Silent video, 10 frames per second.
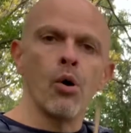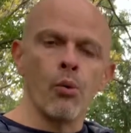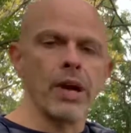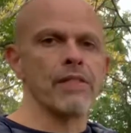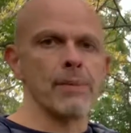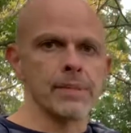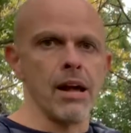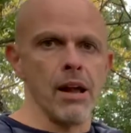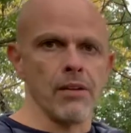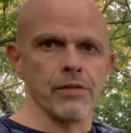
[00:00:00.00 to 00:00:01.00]
with
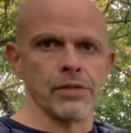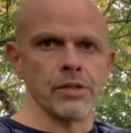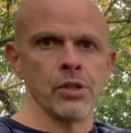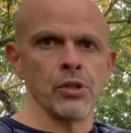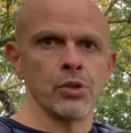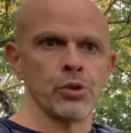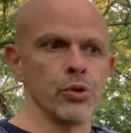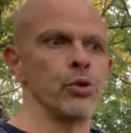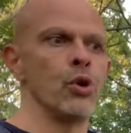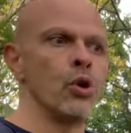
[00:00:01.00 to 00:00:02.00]
themselves
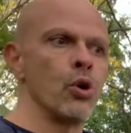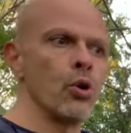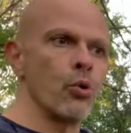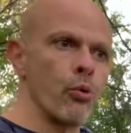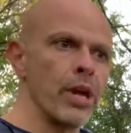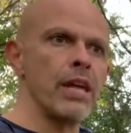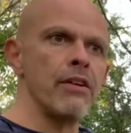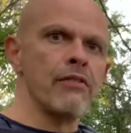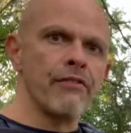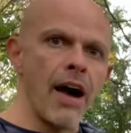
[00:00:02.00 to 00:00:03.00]
to
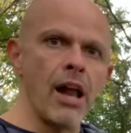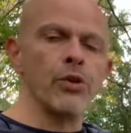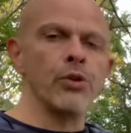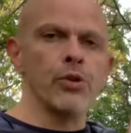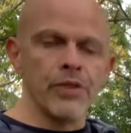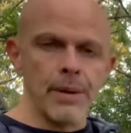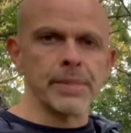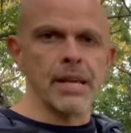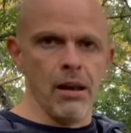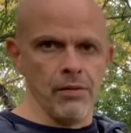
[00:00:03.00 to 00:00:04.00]
revalue
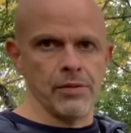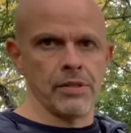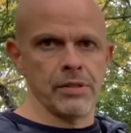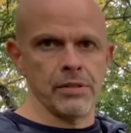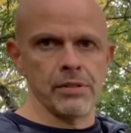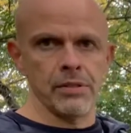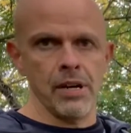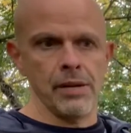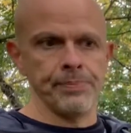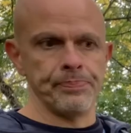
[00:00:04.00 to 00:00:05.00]
themselves. Yeah,
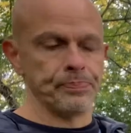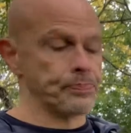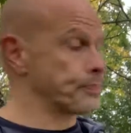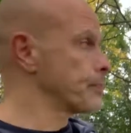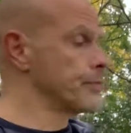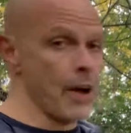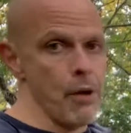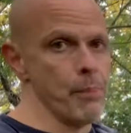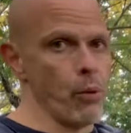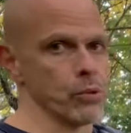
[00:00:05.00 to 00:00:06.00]
very
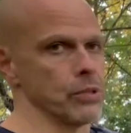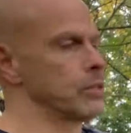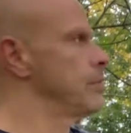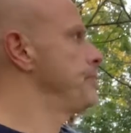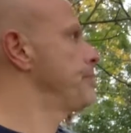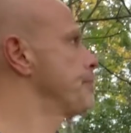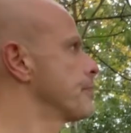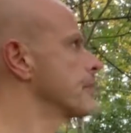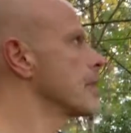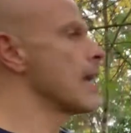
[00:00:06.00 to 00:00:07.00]
important.
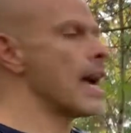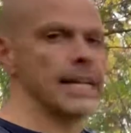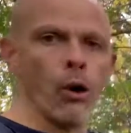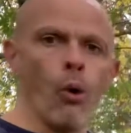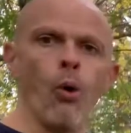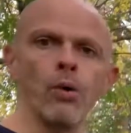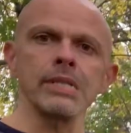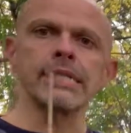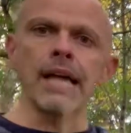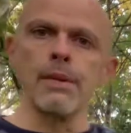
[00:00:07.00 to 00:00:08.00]
And it all
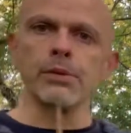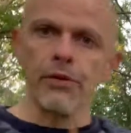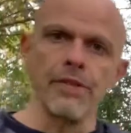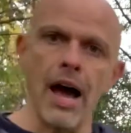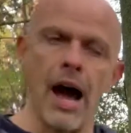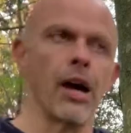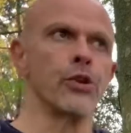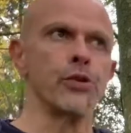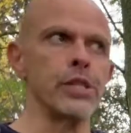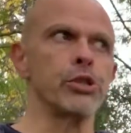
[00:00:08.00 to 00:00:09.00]
stems from that.
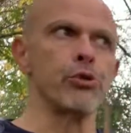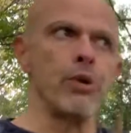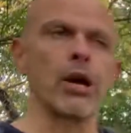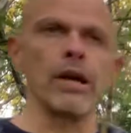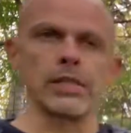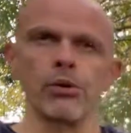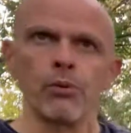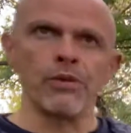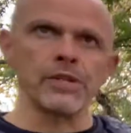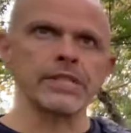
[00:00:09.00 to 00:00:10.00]
You need to reconnect
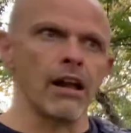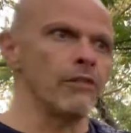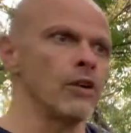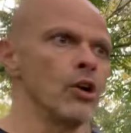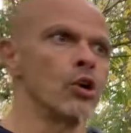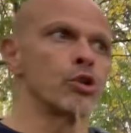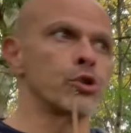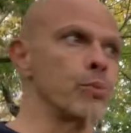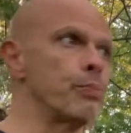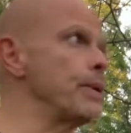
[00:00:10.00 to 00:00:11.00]
with yourself
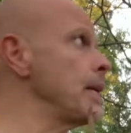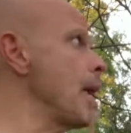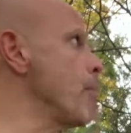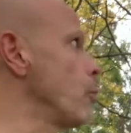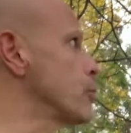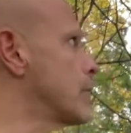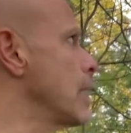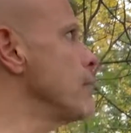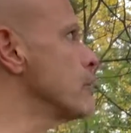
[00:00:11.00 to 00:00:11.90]
to be able to give